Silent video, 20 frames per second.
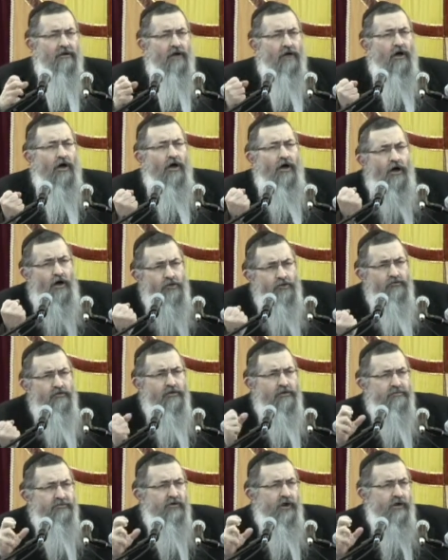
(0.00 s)

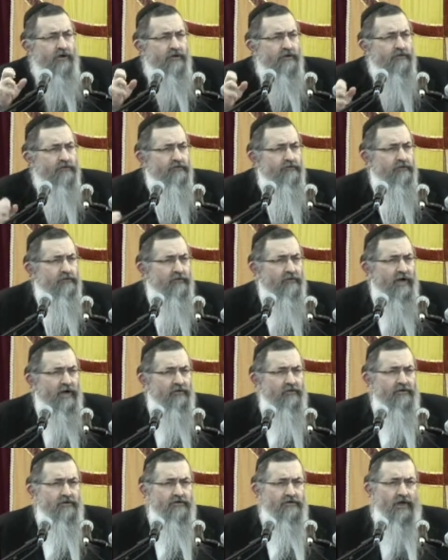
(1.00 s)
100 brachos
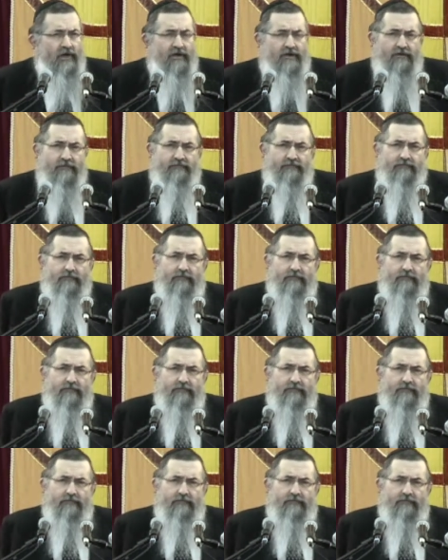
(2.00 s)
throughout the day.